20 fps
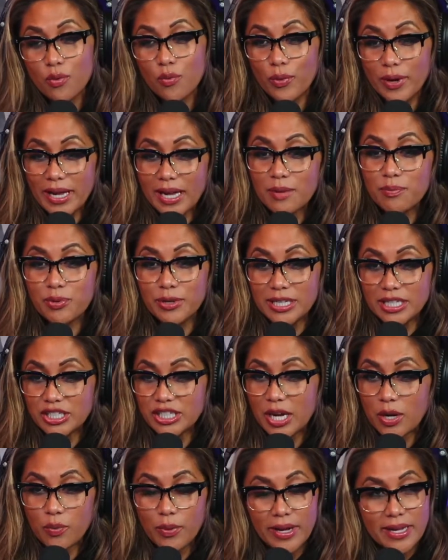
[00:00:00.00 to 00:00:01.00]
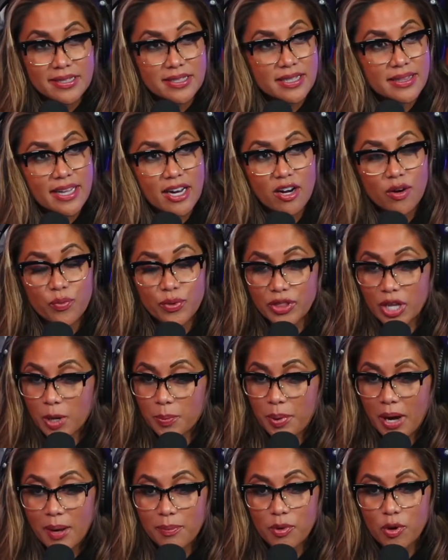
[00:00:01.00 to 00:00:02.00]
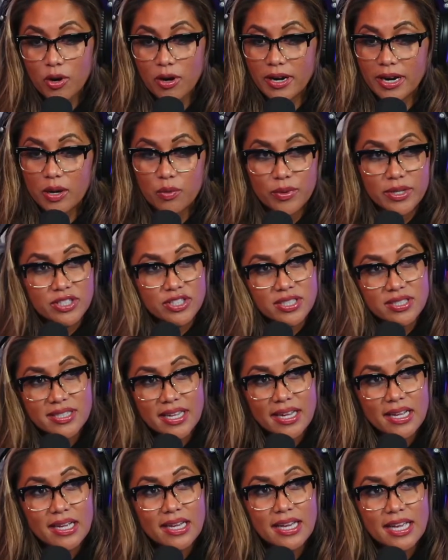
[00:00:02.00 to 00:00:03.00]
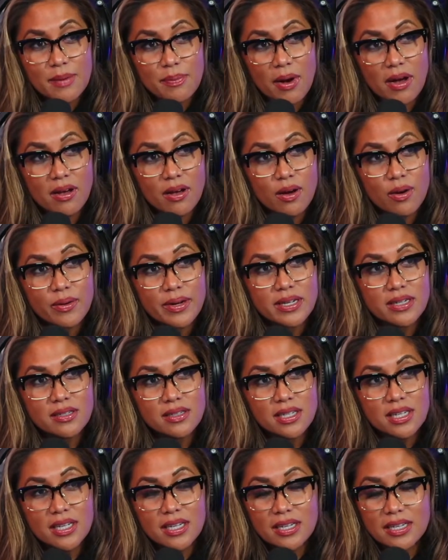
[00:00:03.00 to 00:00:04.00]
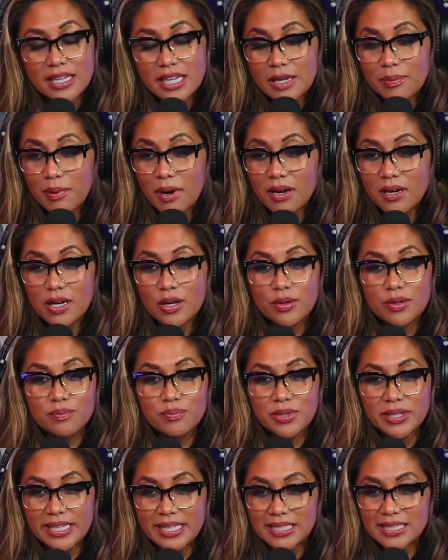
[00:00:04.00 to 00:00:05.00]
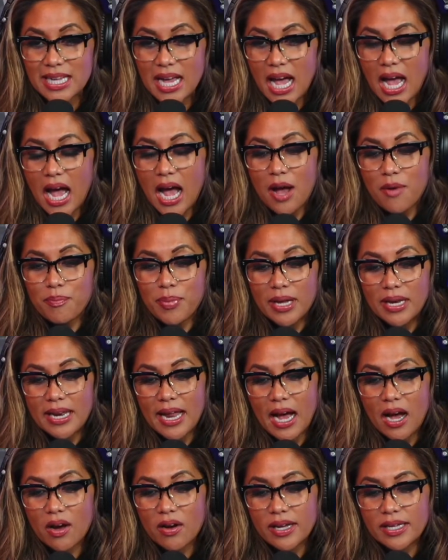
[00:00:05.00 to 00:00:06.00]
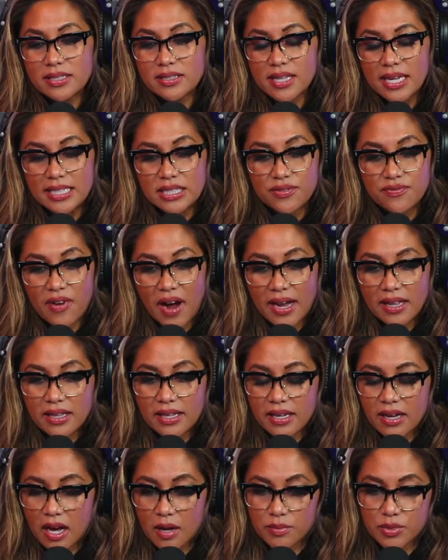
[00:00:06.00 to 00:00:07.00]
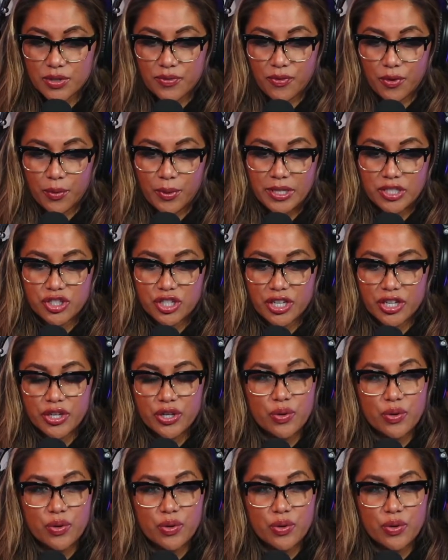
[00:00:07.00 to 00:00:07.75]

We appreciate. We sit there with our popcorn and we just say, keep on going, please. But now it's finally come to fruition.